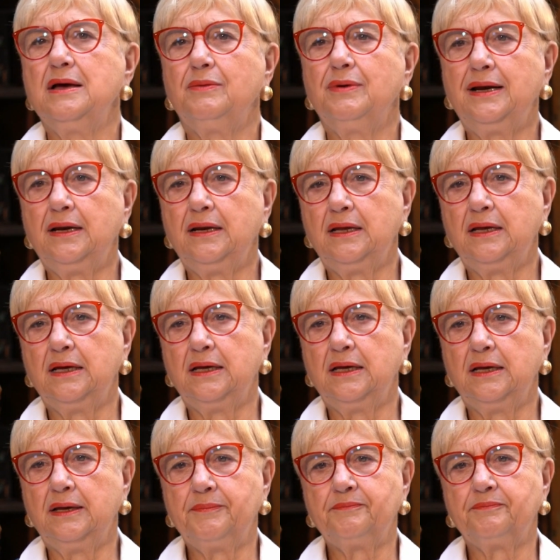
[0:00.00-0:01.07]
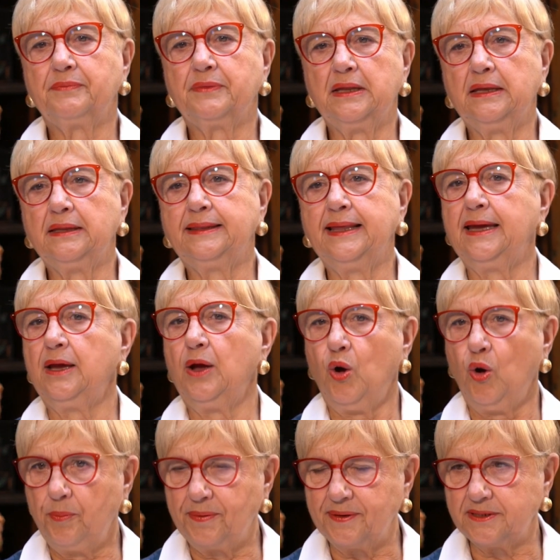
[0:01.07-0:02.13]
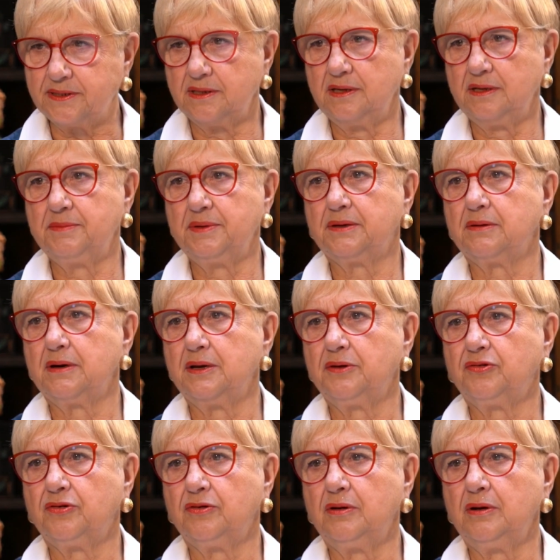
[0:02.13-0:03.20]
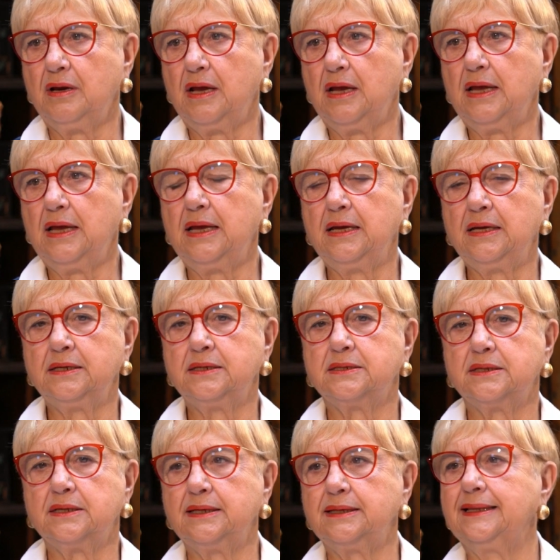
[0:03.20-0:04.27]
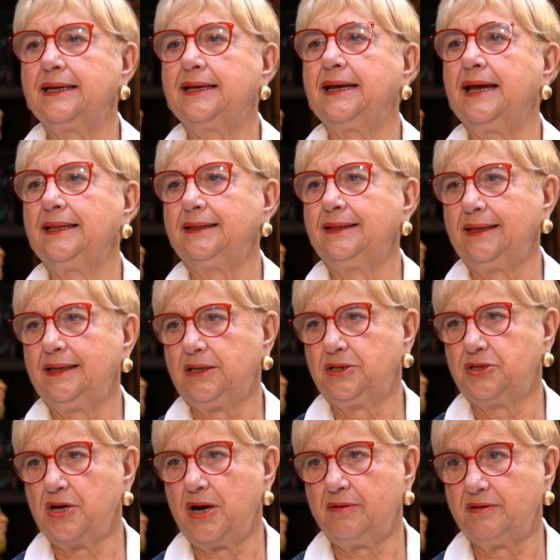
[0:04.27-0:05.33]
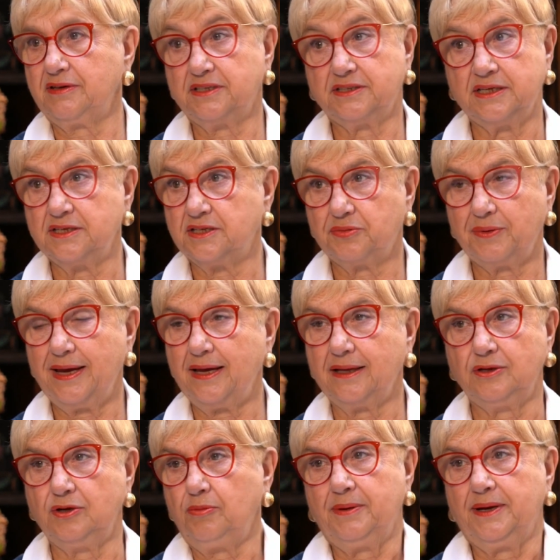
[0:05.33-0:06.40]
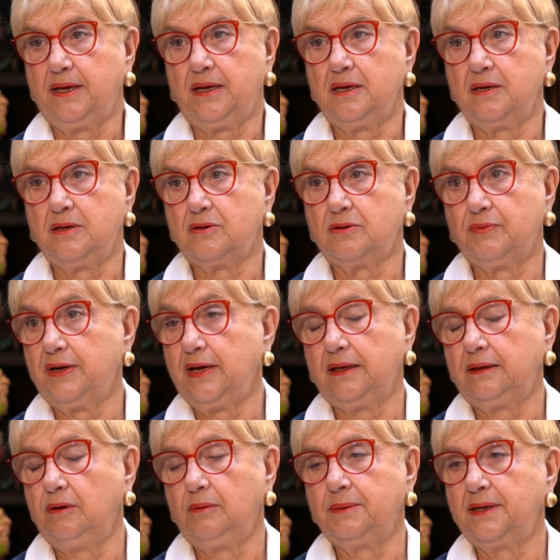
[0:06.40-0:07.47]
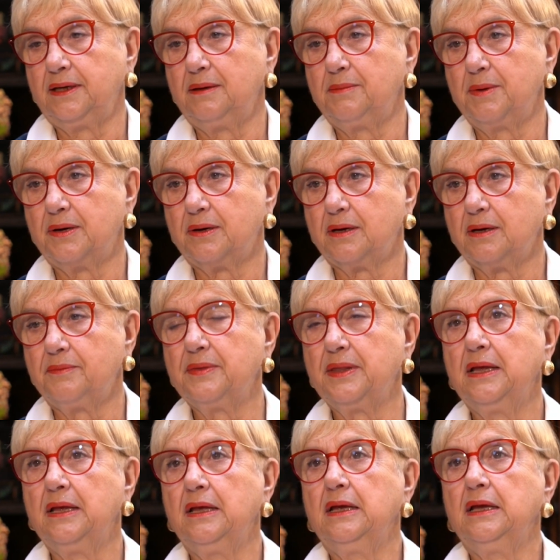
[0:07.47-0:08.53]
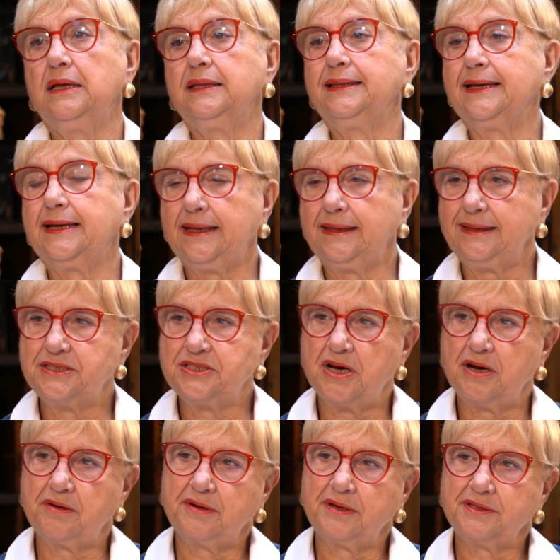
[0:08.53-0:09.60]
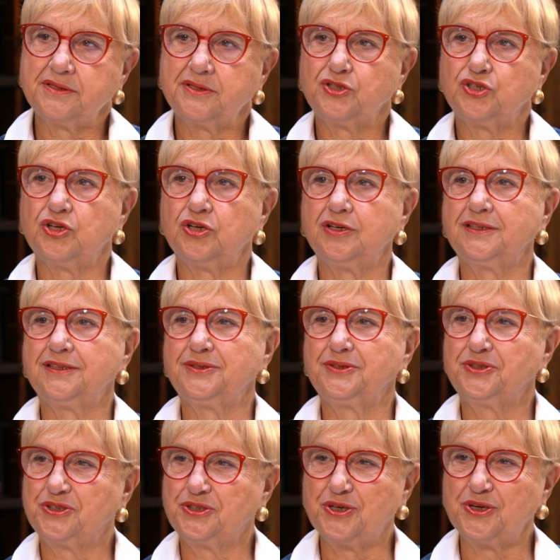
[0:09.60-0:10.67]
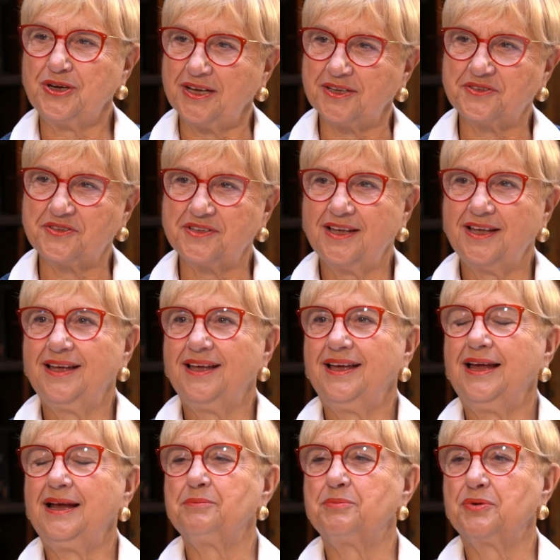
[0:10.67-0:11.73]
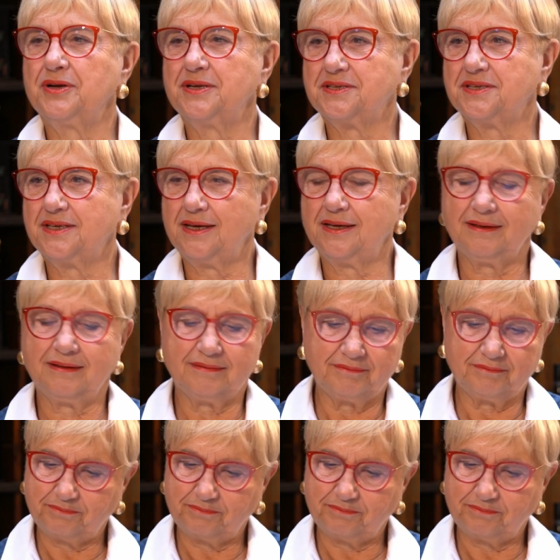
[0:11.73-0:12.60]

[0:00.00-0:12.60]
Well, they opened immigration, and the Catholic Charities, since we had nobody here, we had nobody in America, the Catholic Charities took us and brought us here.